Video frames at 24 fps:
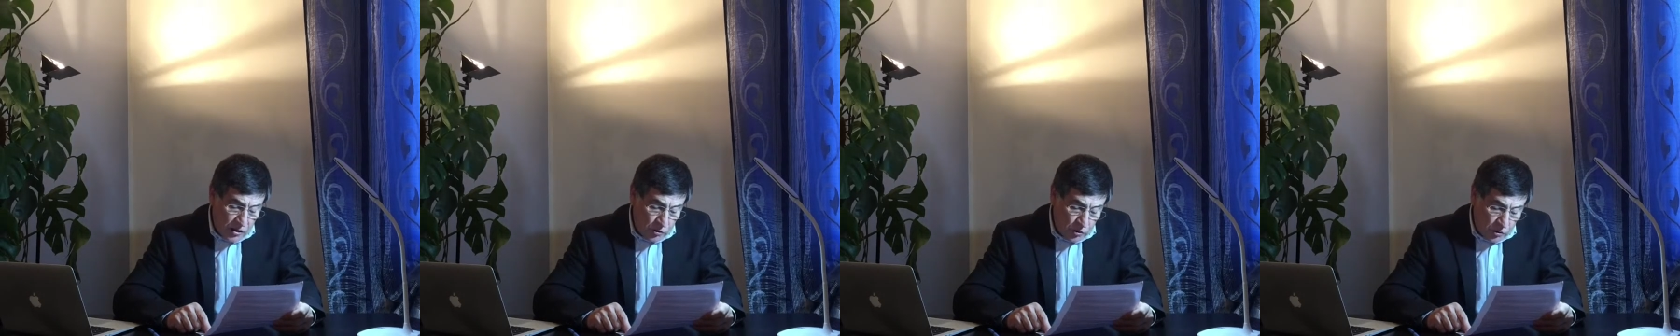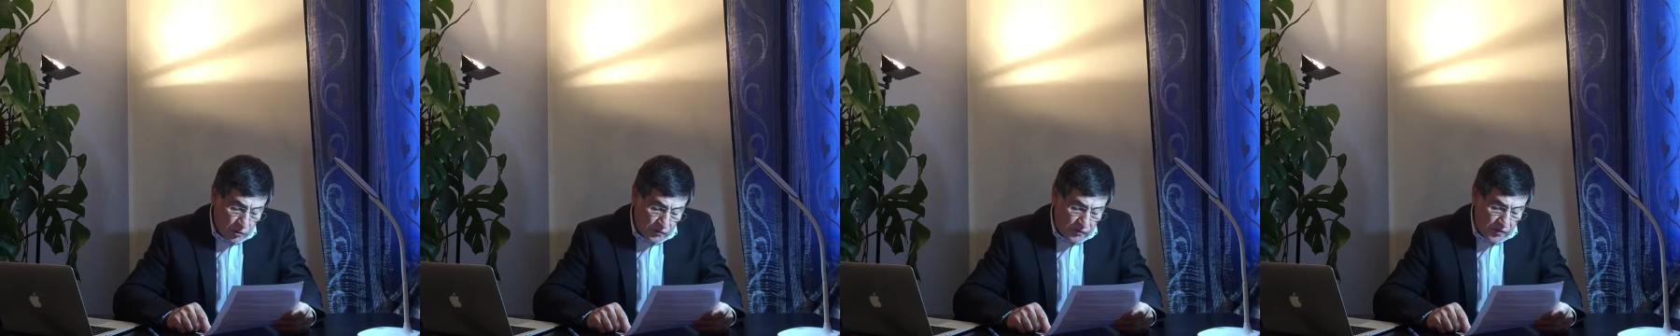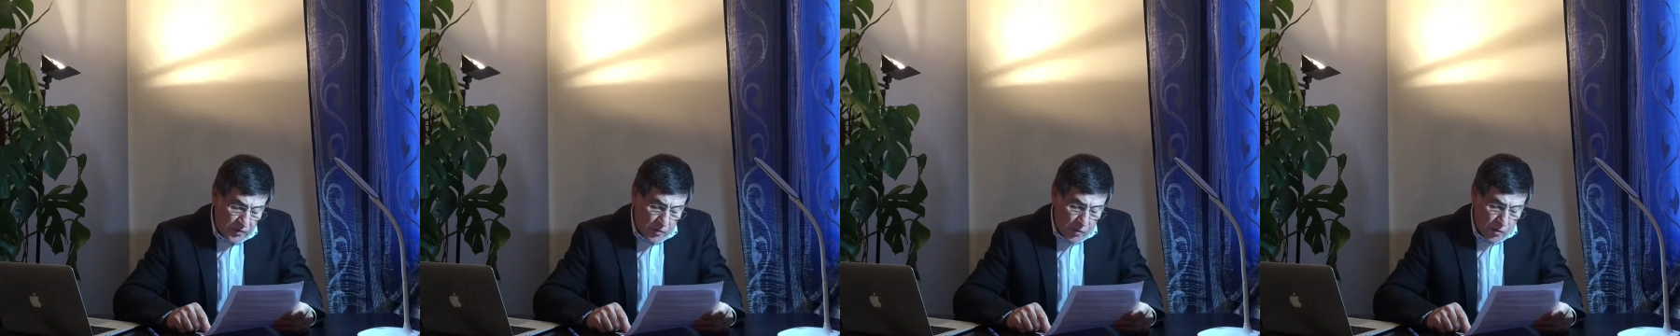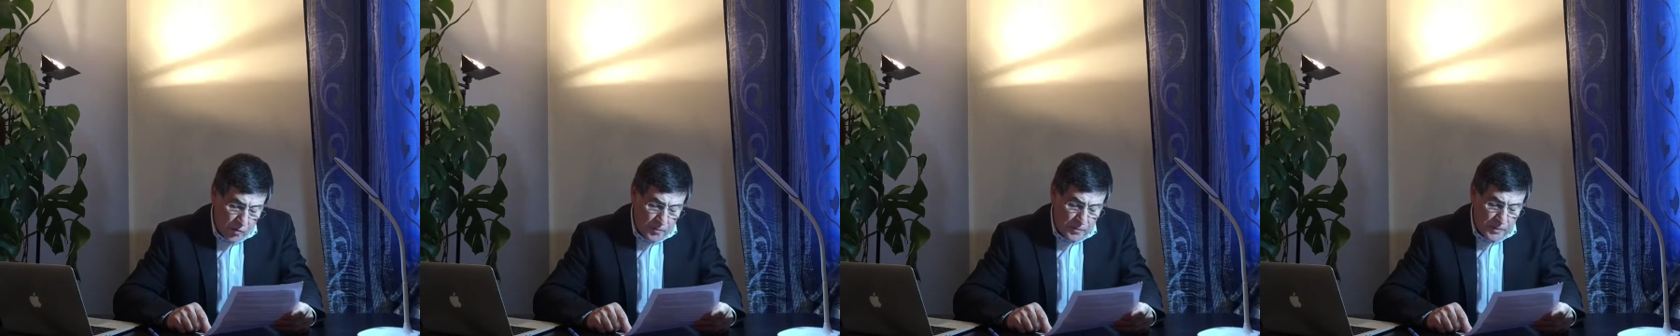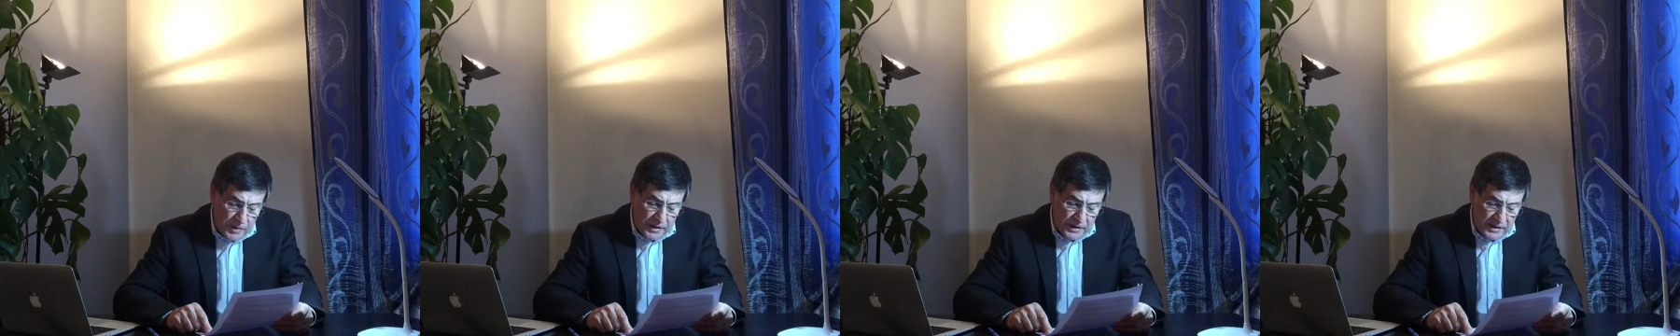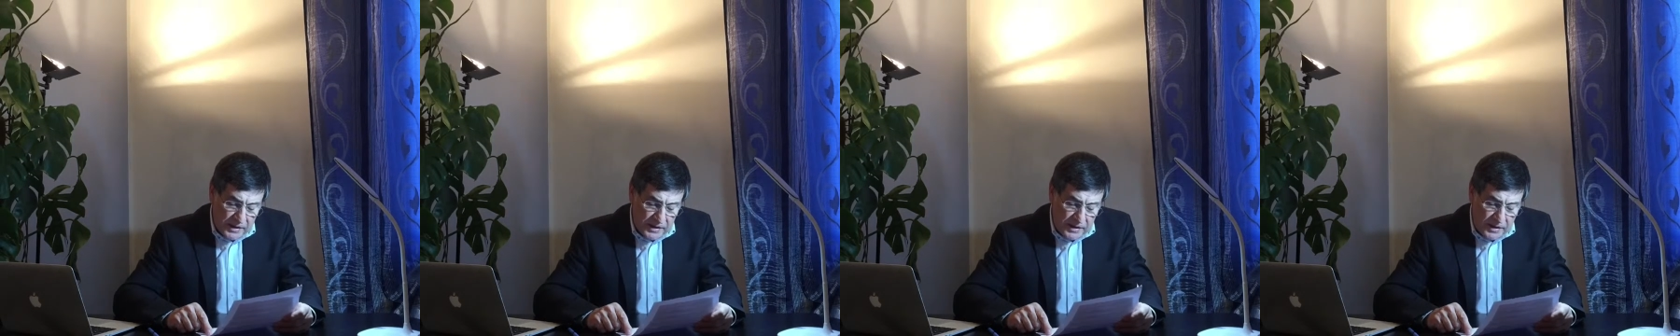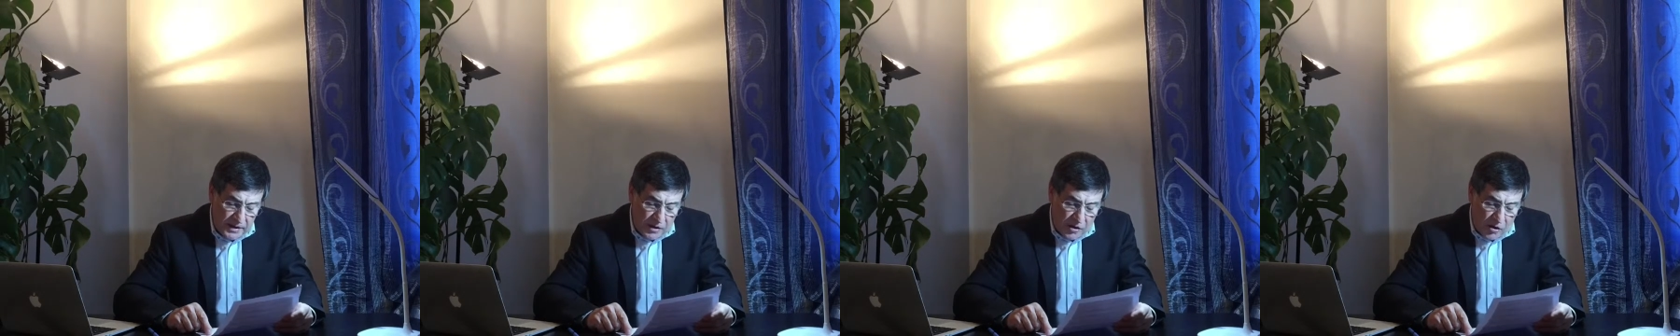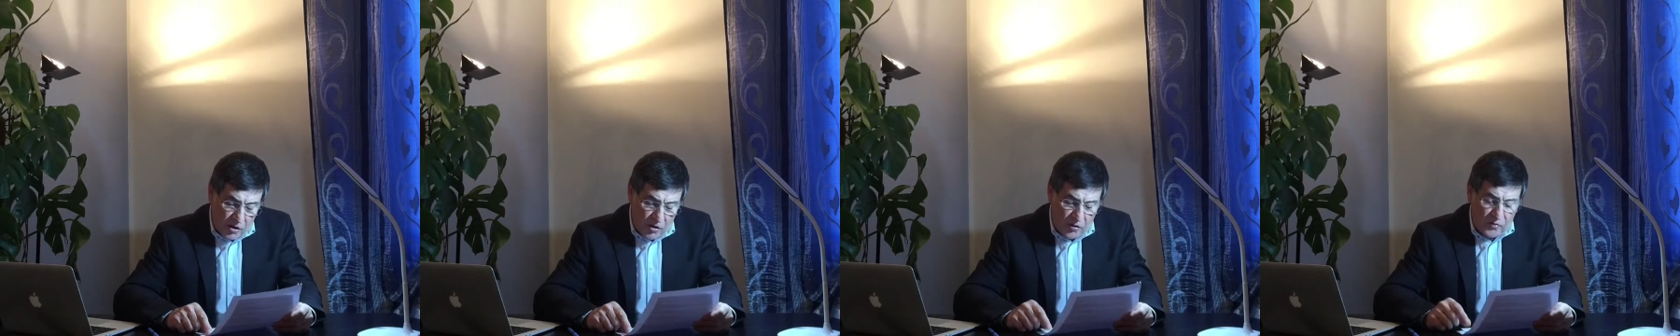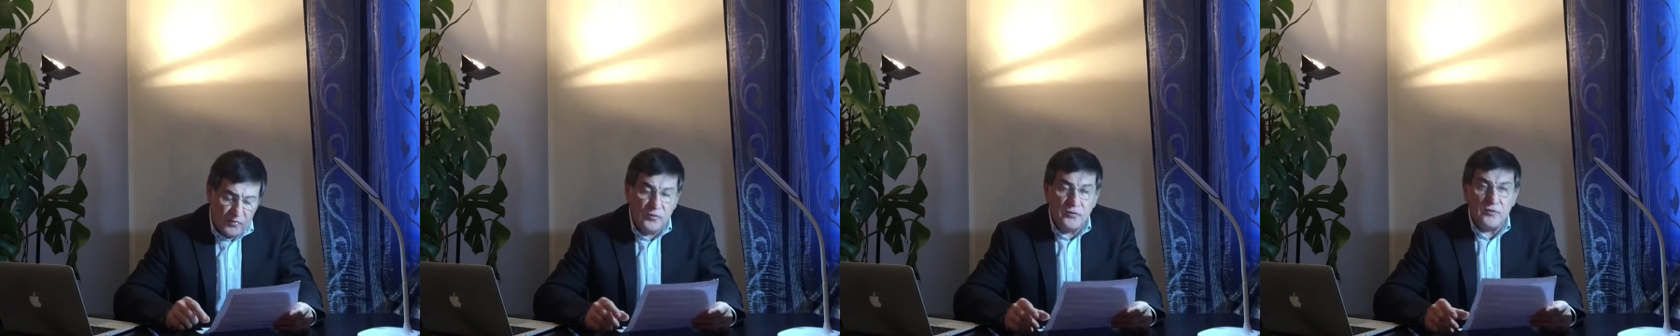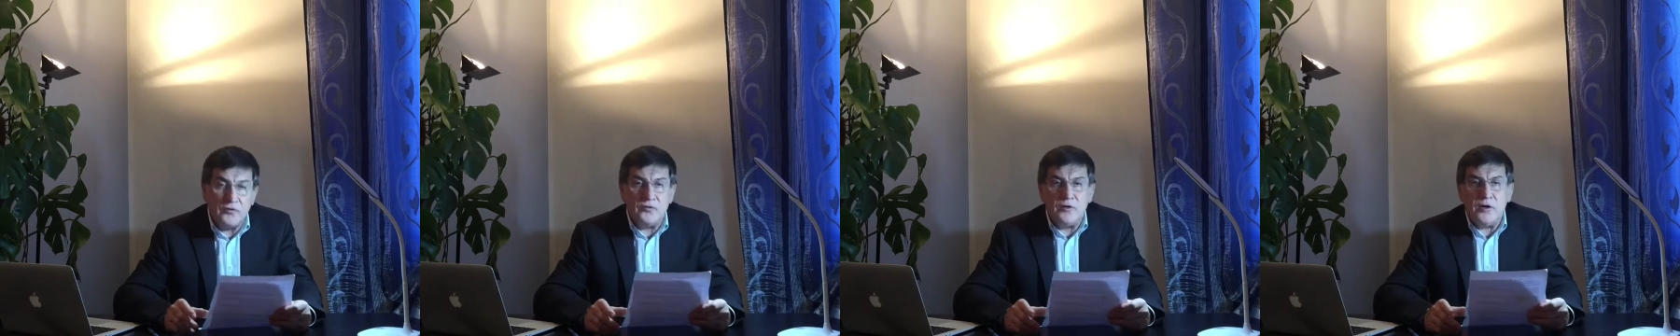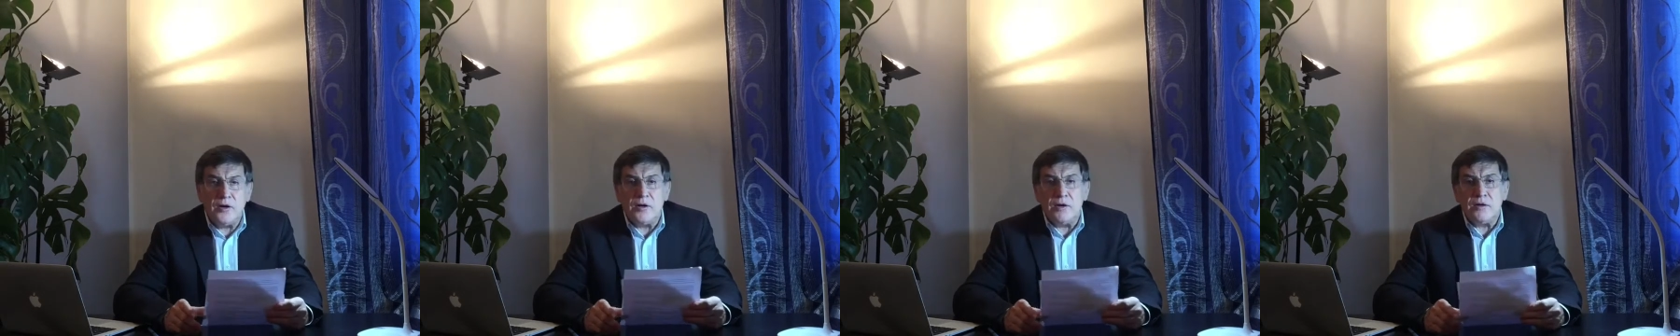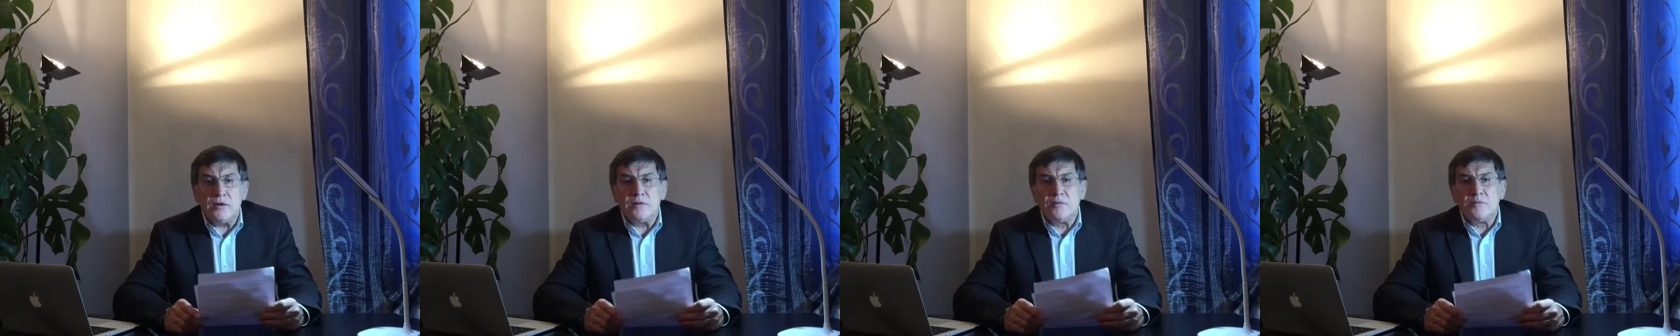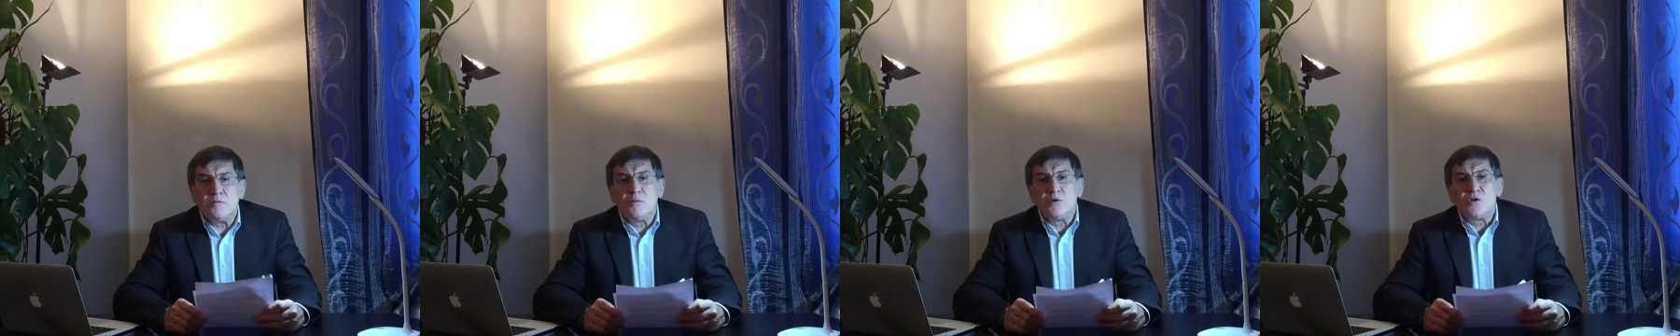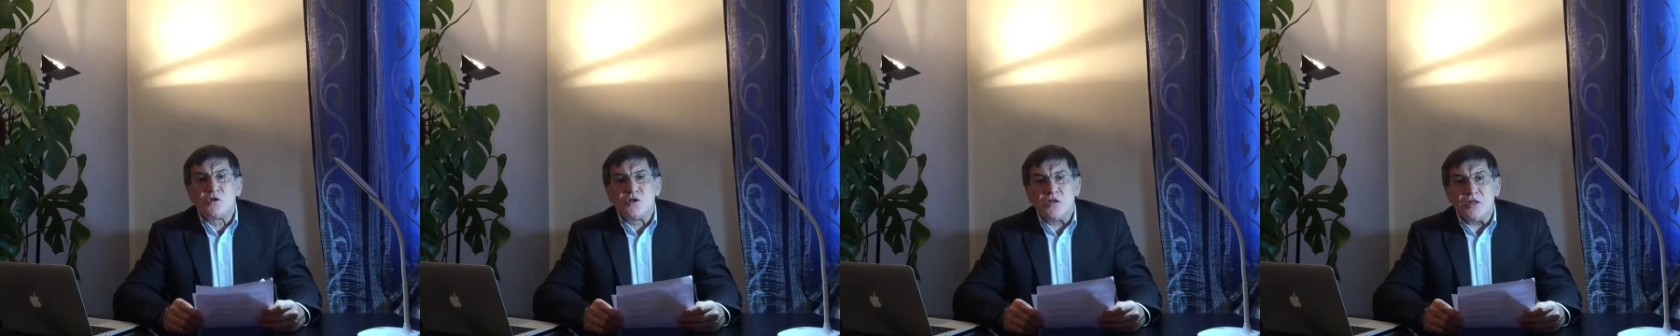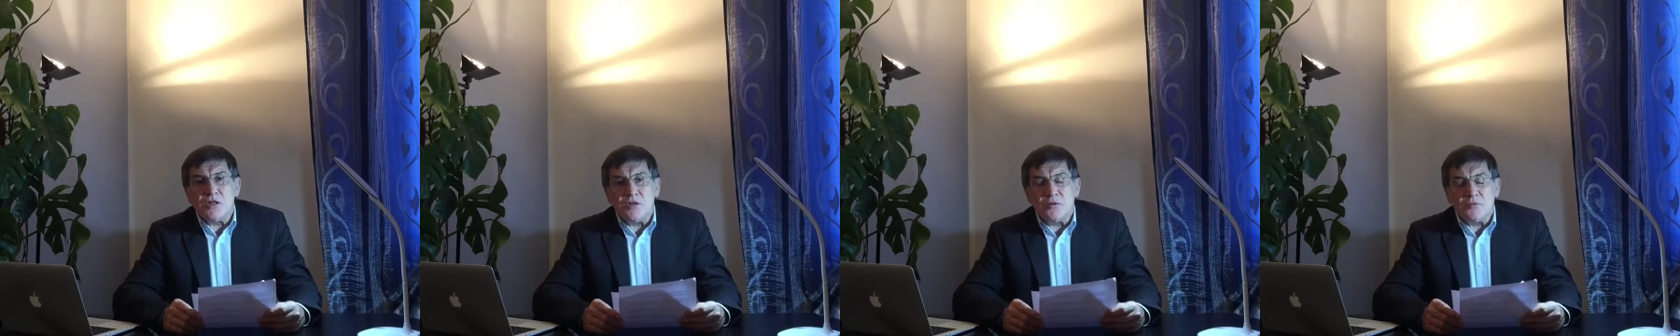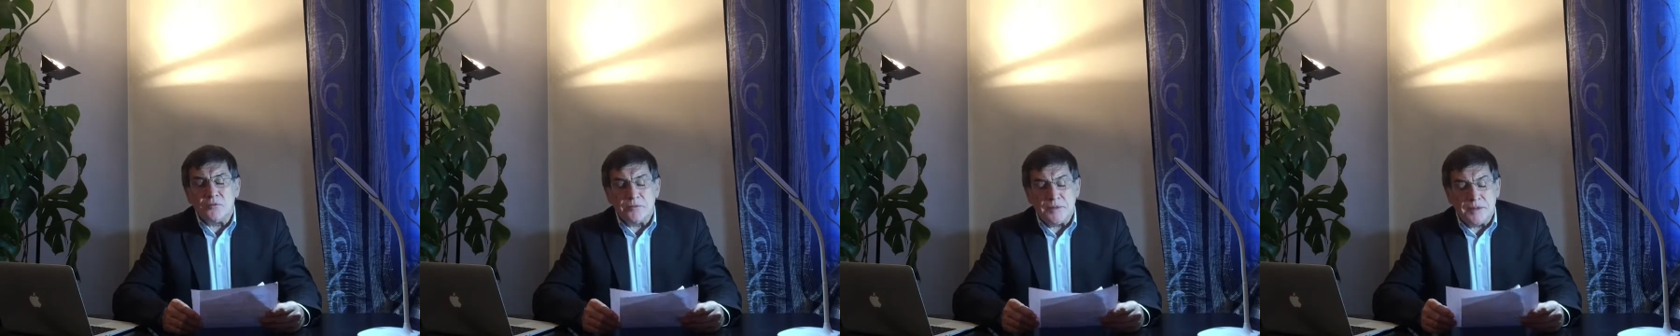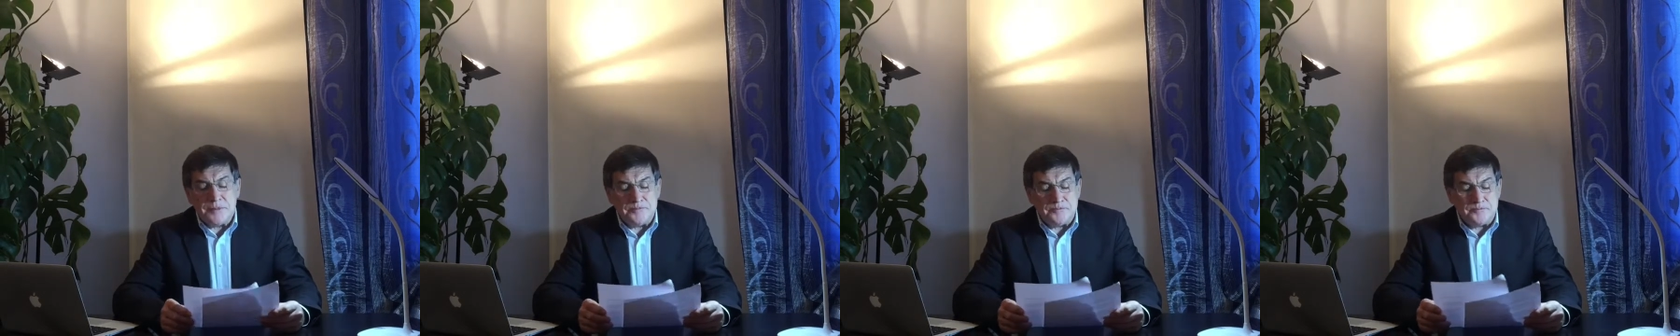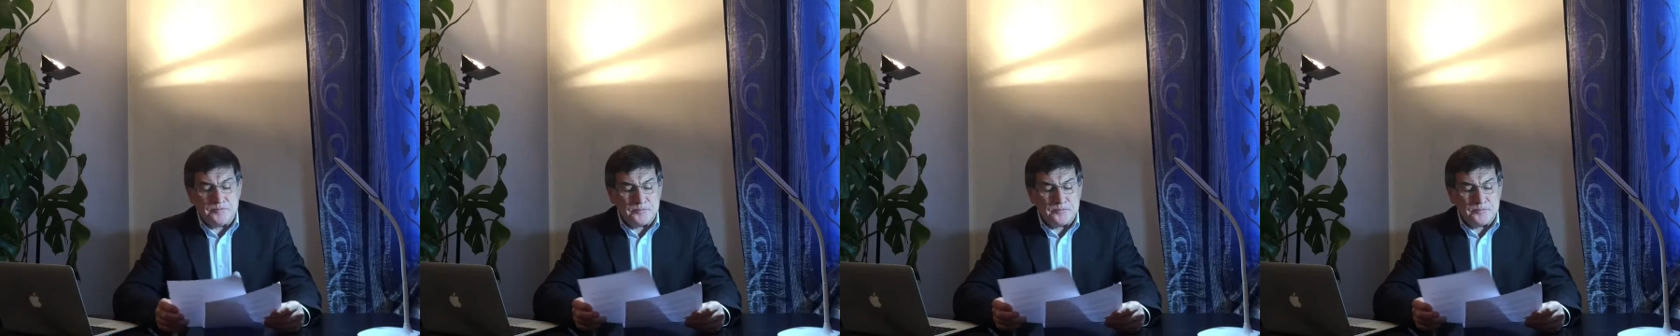to the opening of the museum.